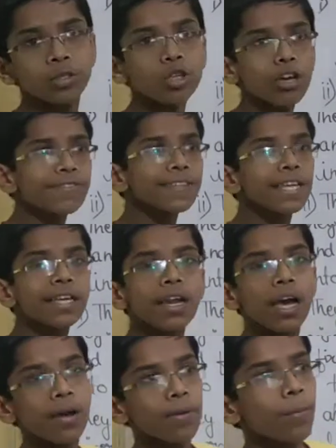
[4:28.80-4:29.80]
You have seen
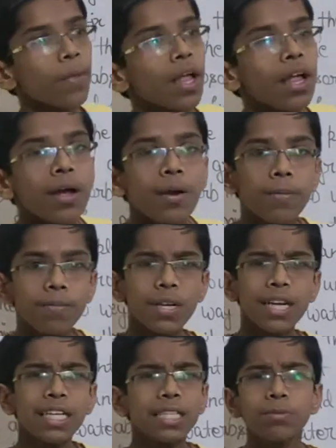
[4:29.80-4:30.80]

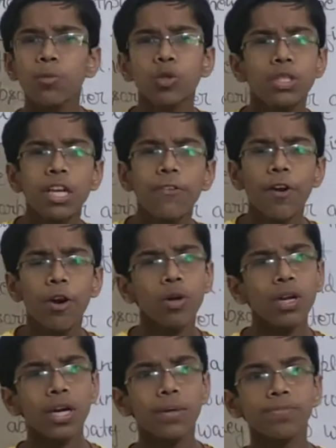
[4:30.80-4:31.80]
it is mostly
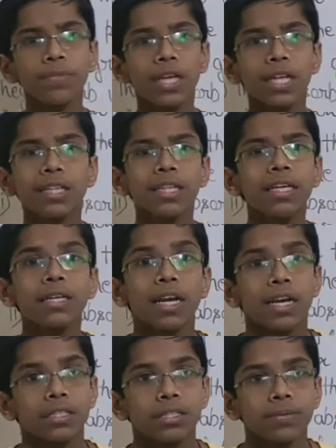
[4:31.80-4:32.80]
found in the
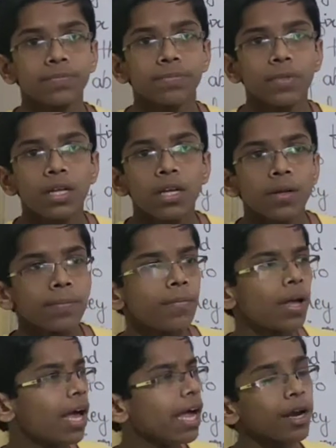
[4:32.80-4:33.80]
grass,
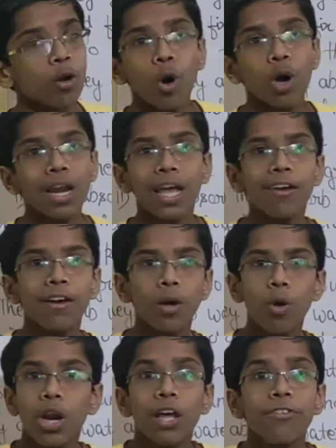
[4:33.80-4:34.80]
and all
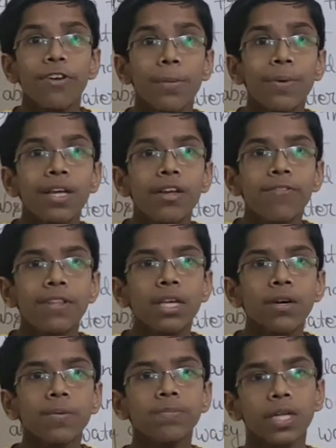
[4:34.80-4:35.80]
are familiar
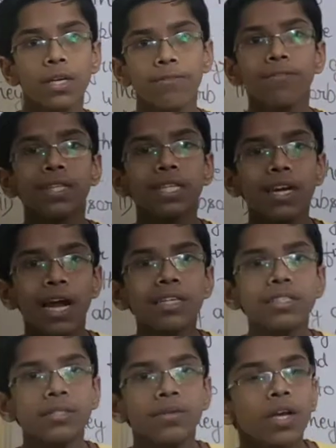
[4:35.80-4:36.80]
with
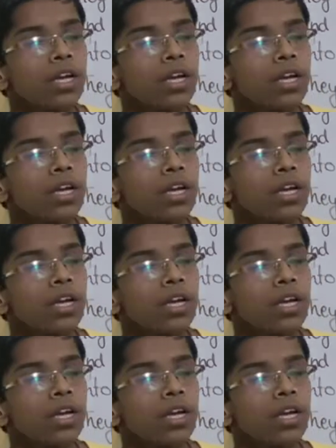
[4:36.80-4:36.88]
grass.